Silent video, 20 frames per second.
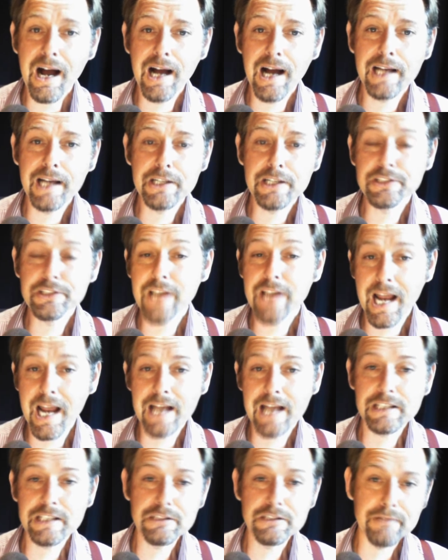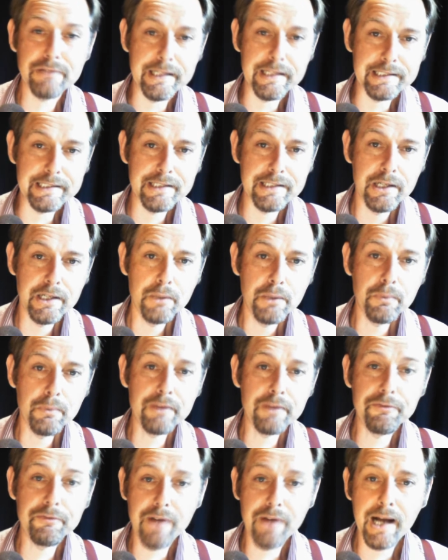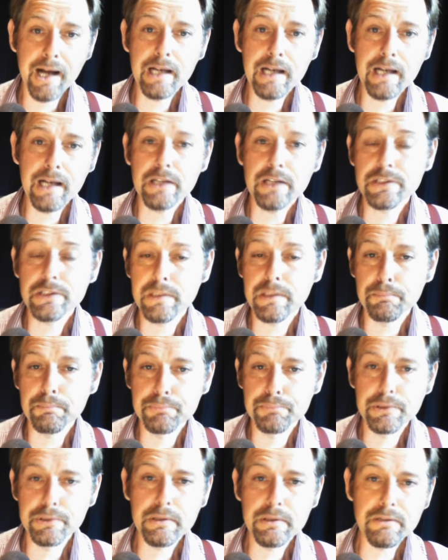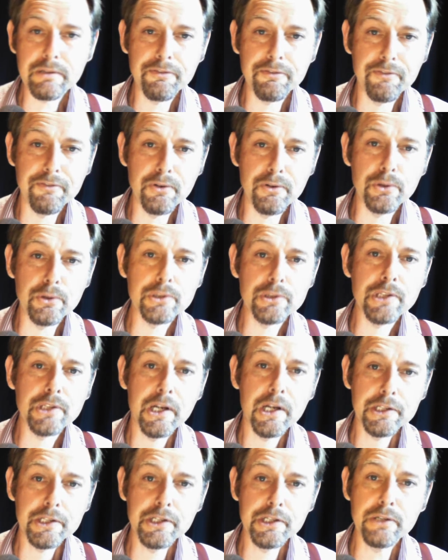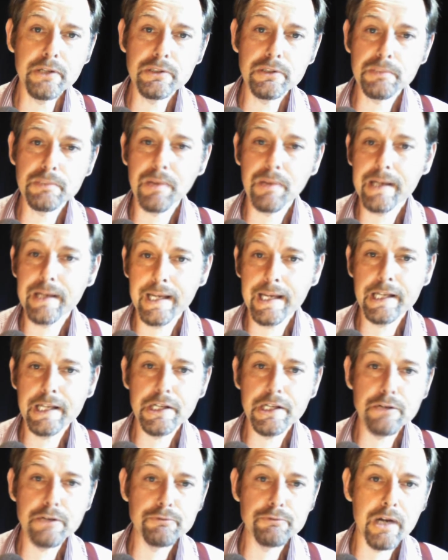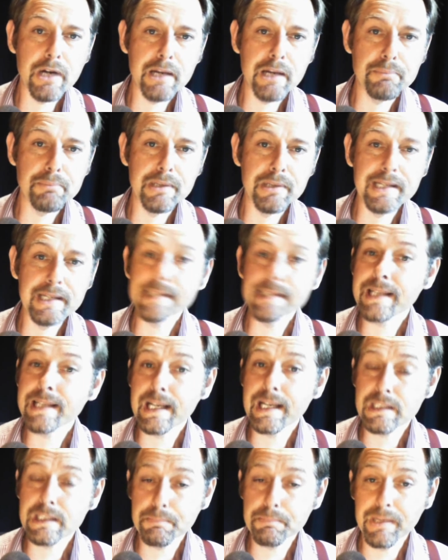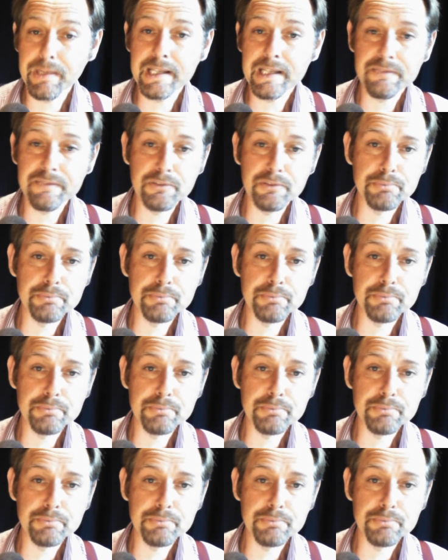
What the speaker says: Ireland and Greece, with violence and brutal force used by EU riot police against peaceful